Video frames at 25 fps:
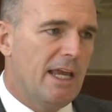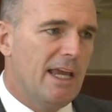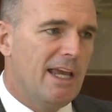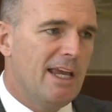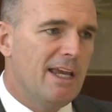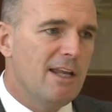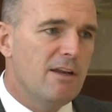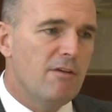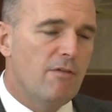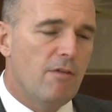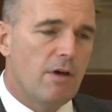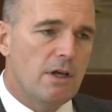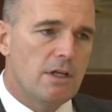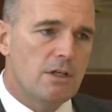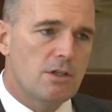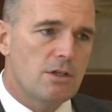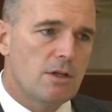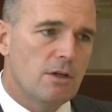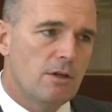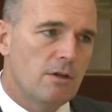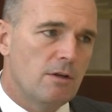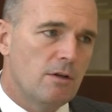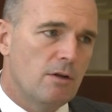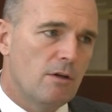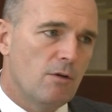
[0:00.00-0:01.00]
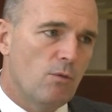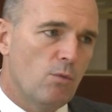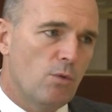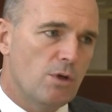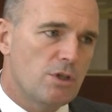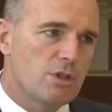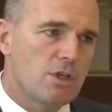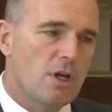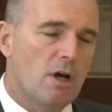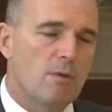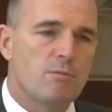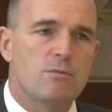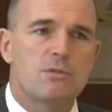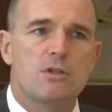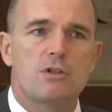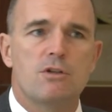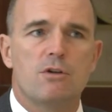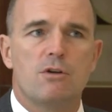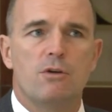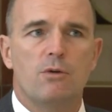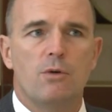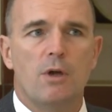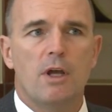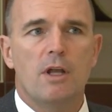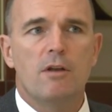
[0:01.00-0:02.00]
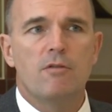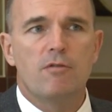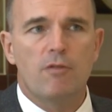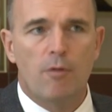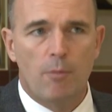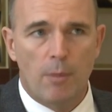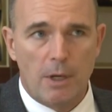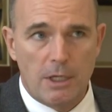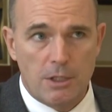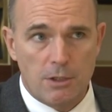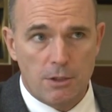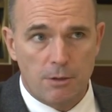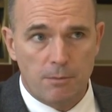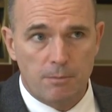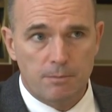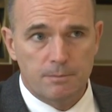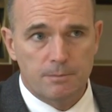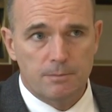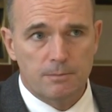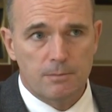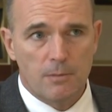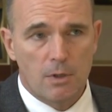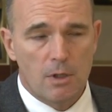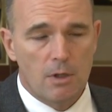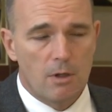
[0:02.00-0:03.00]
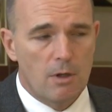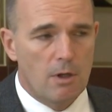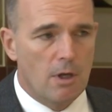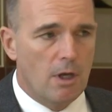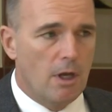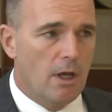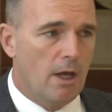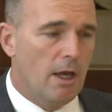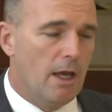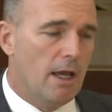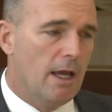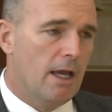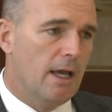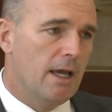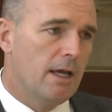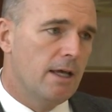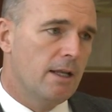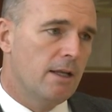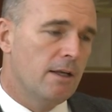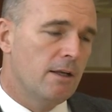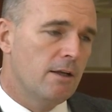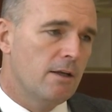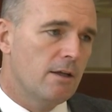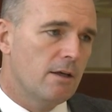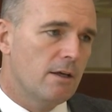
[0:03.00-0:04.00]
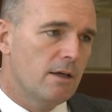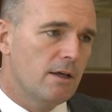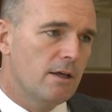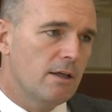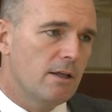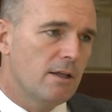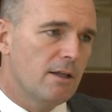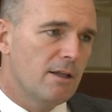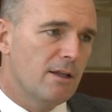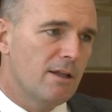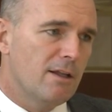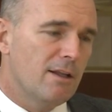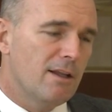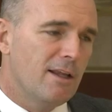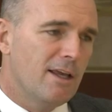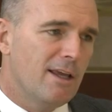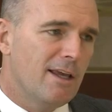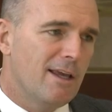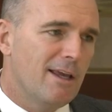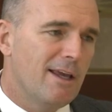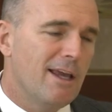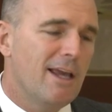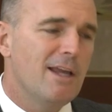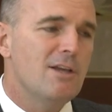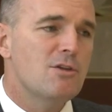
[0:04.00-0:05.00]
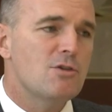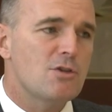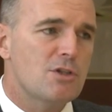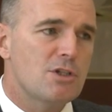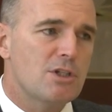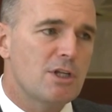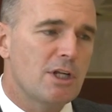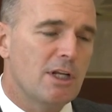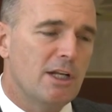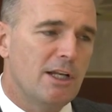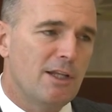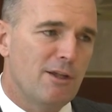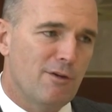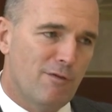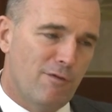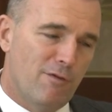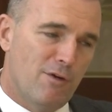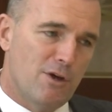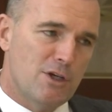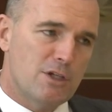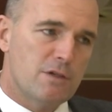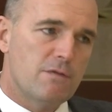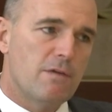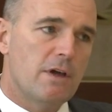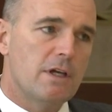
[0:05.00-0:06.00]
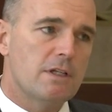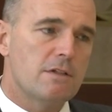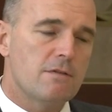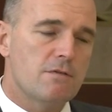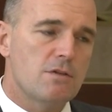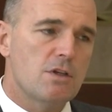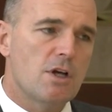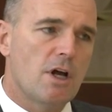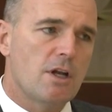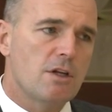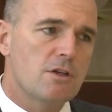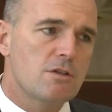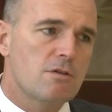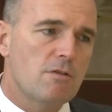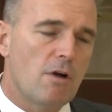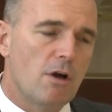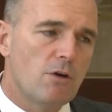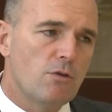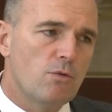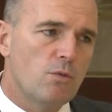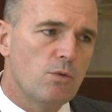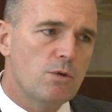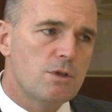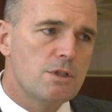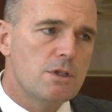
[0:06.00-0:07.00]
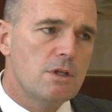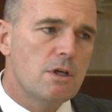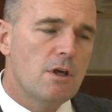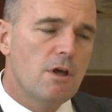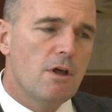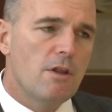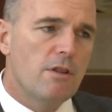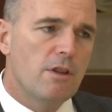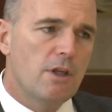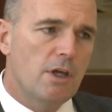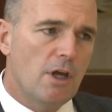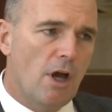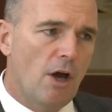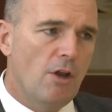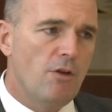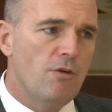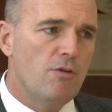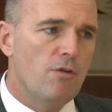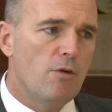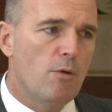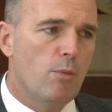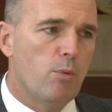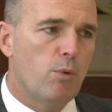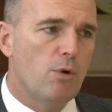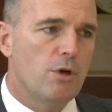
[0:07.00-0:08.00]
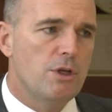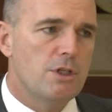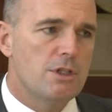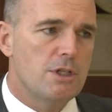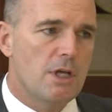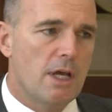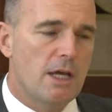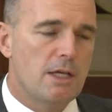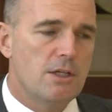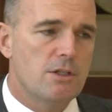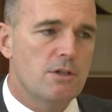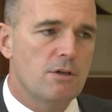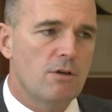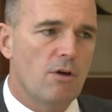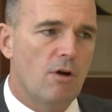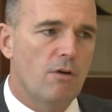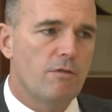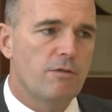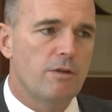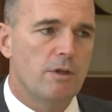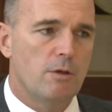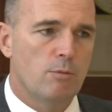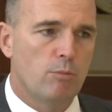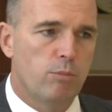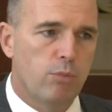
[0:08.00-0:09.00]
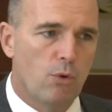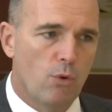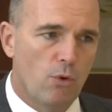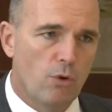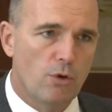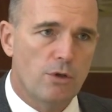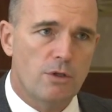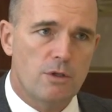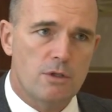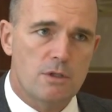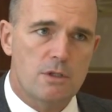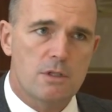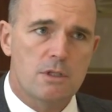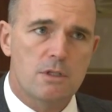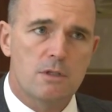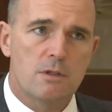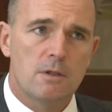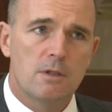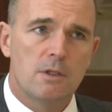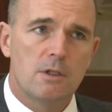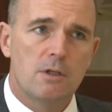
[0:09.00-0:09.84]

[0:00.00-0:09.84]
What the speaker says: innovation which comes through information. And interestingly, the first phase of China's growth was the underappreciation of the importance